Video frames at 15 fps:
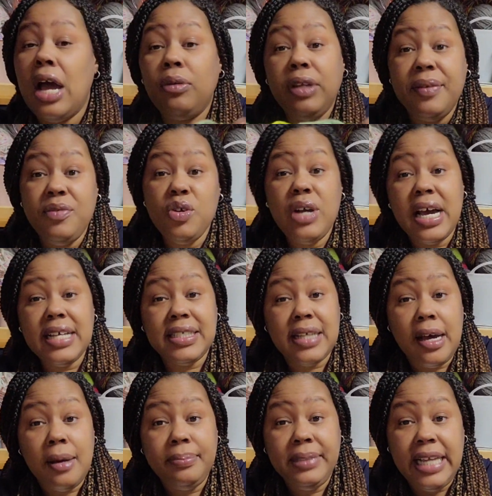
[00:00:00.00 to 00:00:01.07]
I'll give you guys
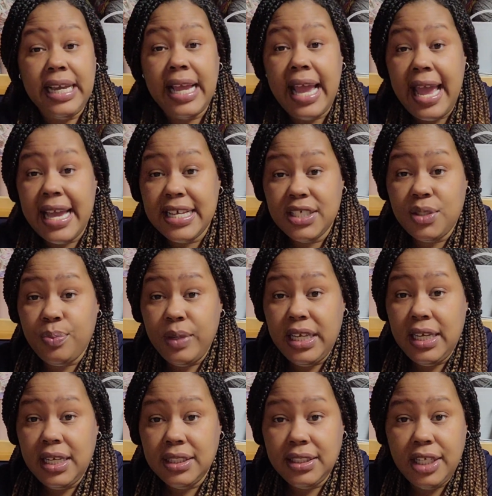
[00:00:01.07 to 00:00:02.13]
an update as
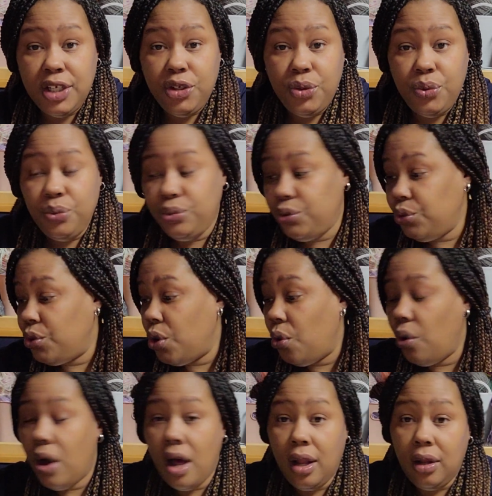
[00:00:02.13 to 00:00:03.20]
we continue to
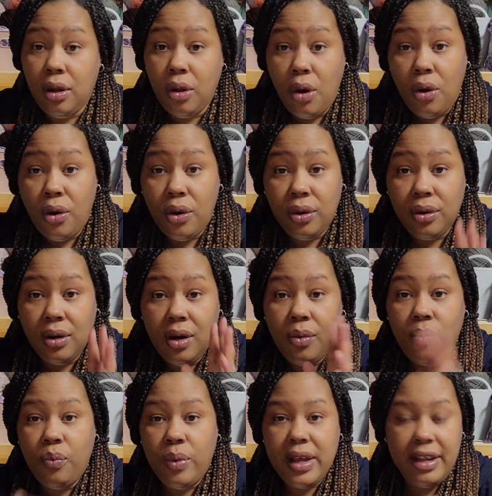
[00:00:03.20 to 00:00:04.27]
go along
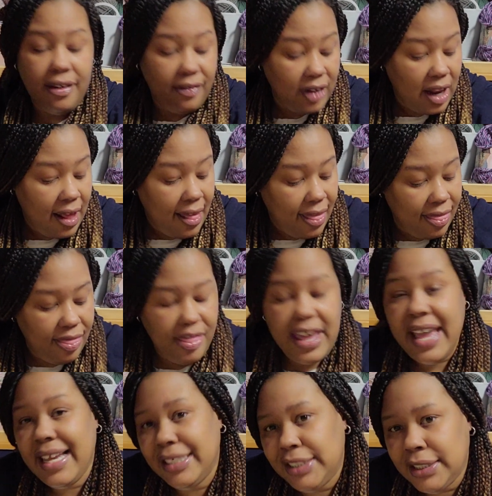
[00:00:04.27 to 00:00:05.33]
with
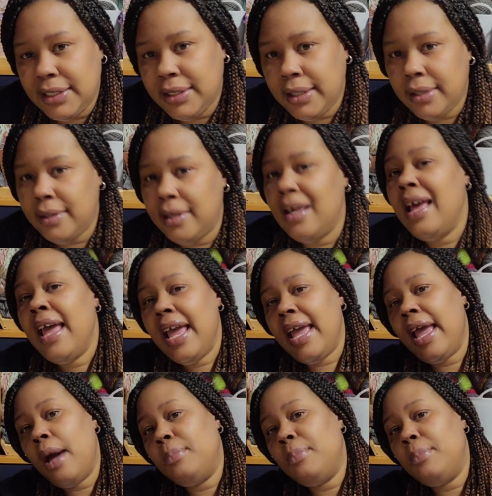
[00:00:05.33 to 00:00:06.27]
that. Just it